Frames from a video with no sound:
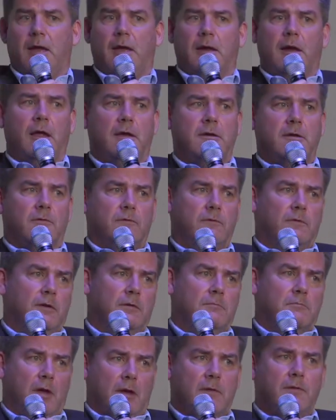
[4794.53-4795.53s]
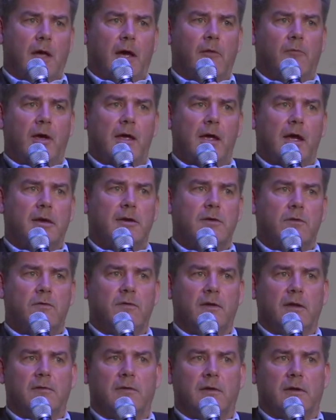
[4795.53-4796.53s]
And I in, in that way, I do
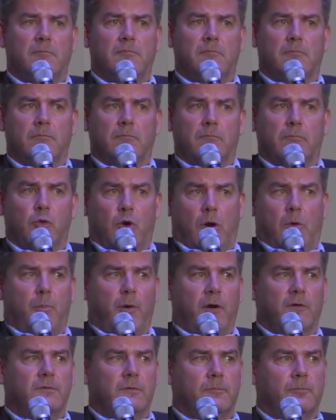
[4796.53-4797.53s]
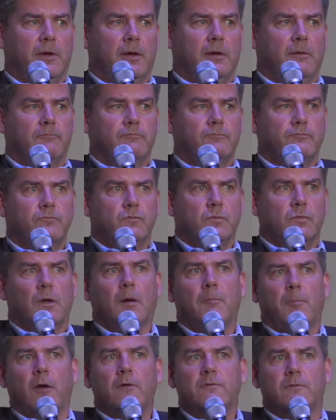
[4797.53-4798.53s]
think that you know possibly
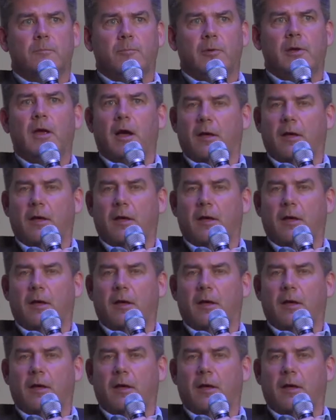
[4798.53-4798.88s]
not oh, possibly.